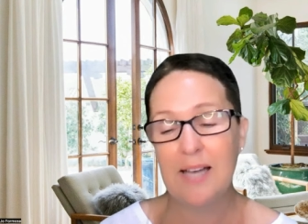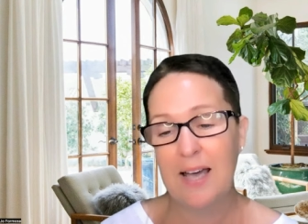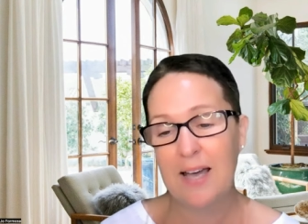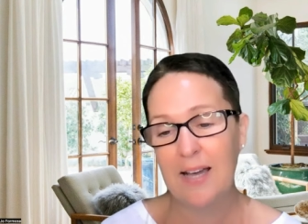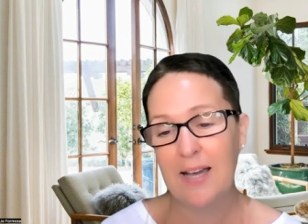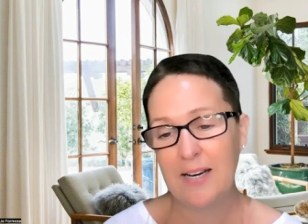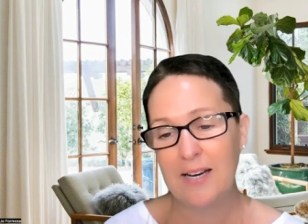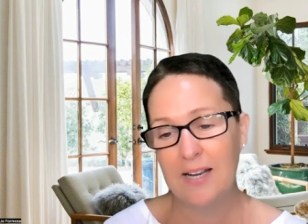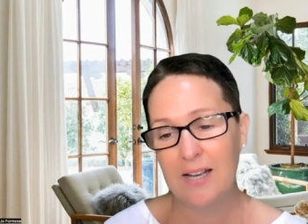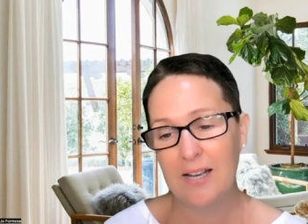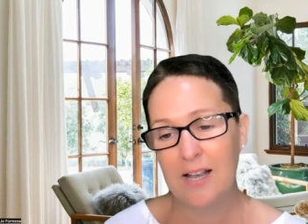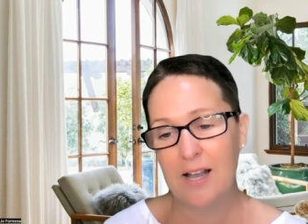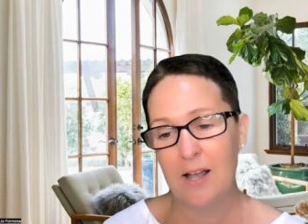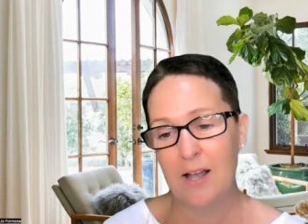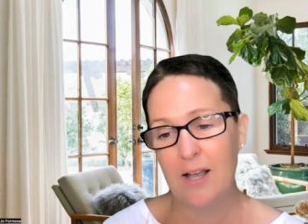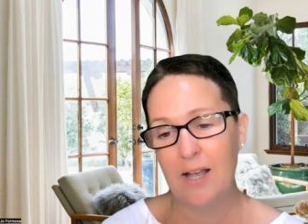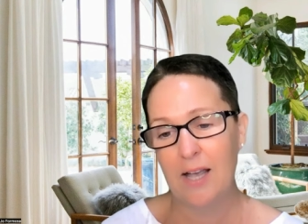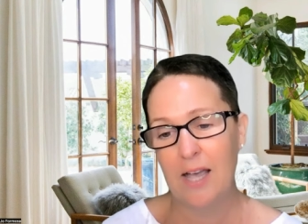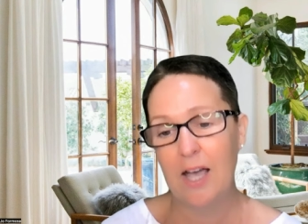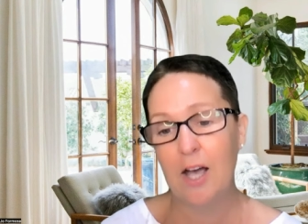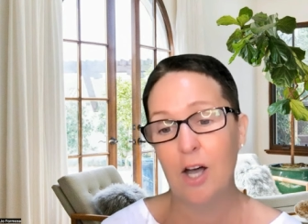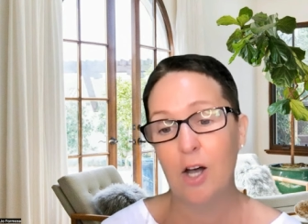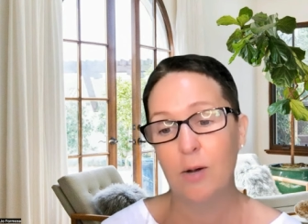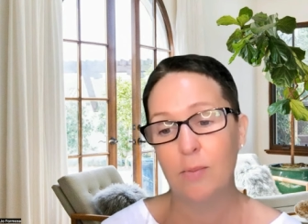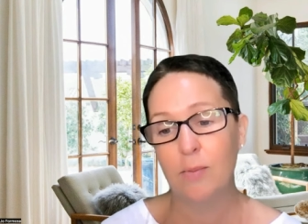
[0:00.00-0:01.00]
that
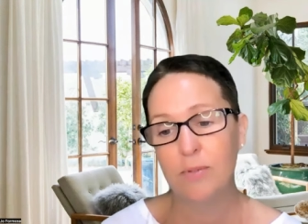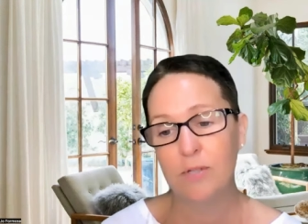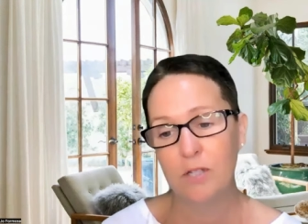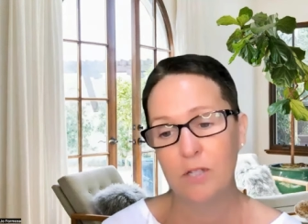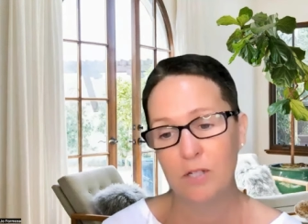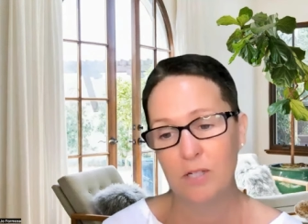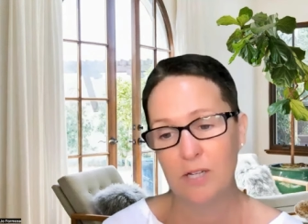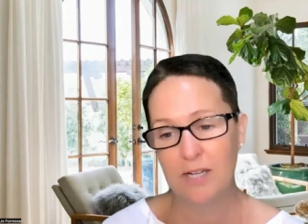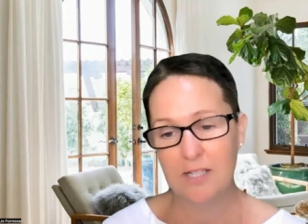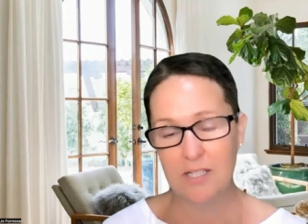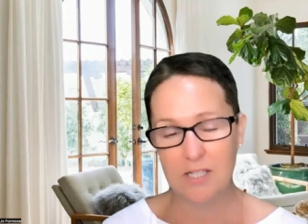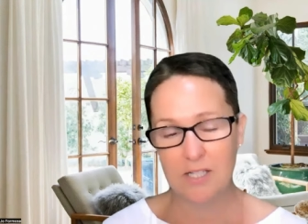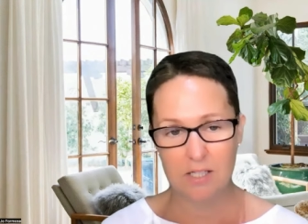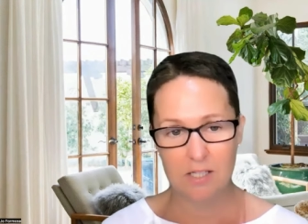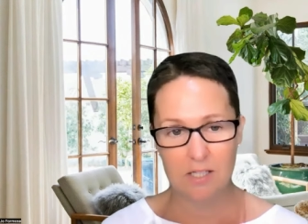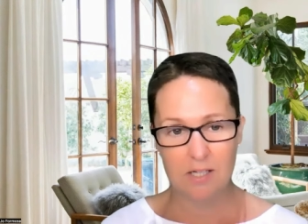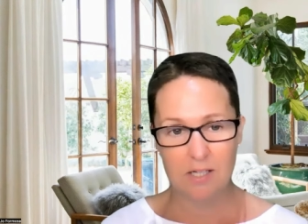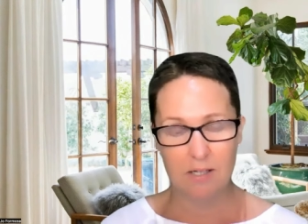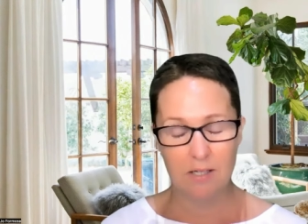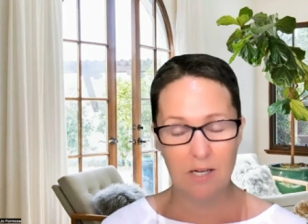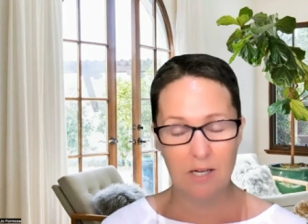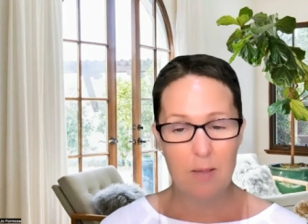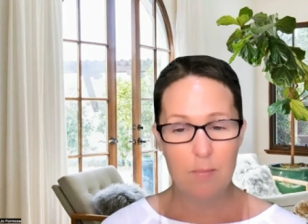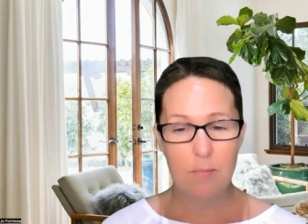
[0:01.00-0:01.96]
helps your digestion.